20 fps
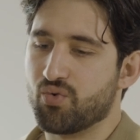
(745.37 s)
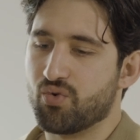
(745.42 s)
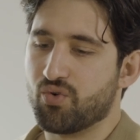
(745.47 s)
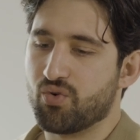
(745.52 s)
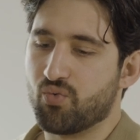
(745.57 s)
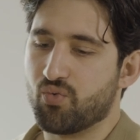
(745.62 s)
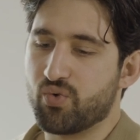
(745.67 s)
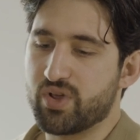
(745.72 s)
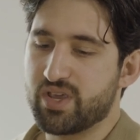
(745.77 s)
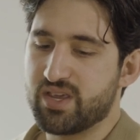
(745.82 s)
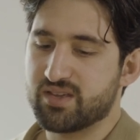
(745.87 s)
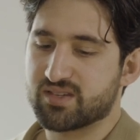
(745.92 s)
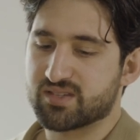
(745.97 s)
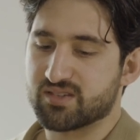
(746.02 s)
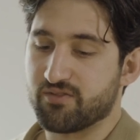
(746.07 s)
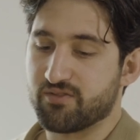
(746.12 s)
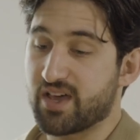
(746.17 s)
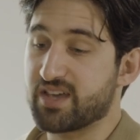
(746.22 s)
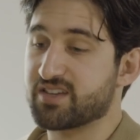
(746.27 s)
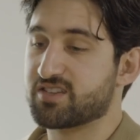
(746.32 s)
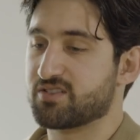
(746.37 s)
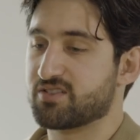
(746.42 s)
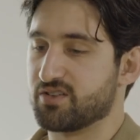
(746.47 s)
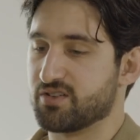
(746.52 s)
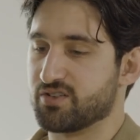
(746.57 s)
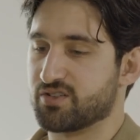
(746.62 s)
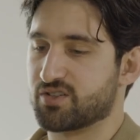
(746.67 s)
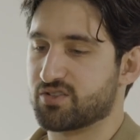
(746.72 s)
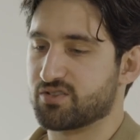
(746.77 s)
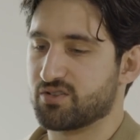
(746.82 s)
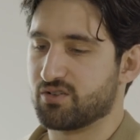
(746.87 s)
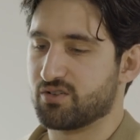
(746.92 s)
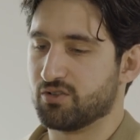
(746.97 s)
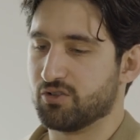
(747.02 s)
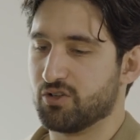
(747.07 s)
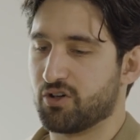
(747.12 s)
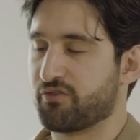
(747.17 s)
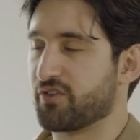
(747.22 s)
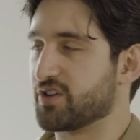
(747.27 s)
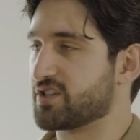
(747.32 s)
We as investors
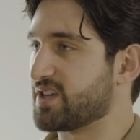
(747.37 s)
look for